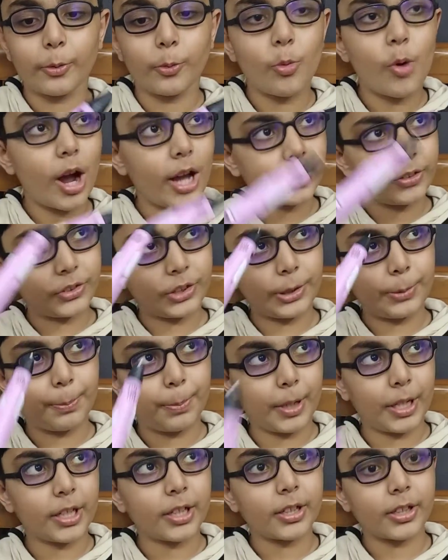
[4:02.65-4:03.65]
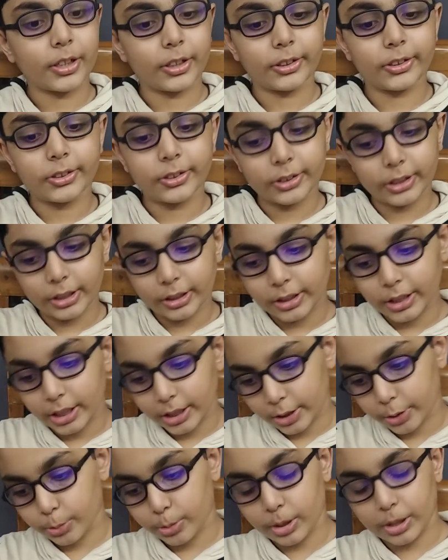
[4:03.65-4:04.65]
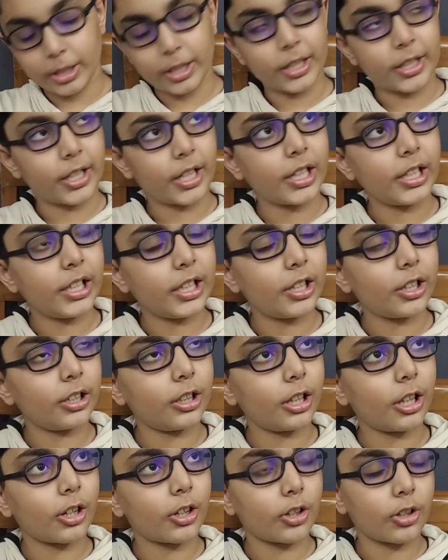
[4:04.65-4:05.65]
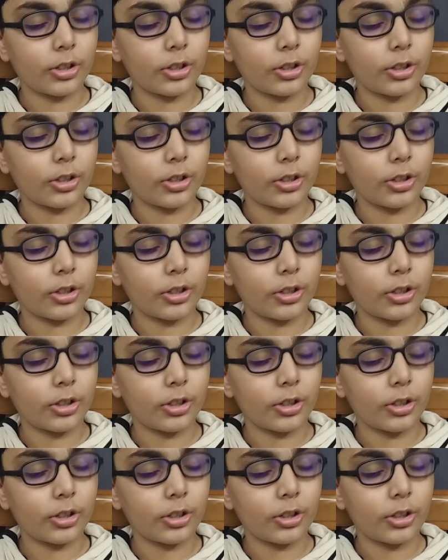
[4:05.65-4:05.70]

Why is it pink? It said that you can get any color.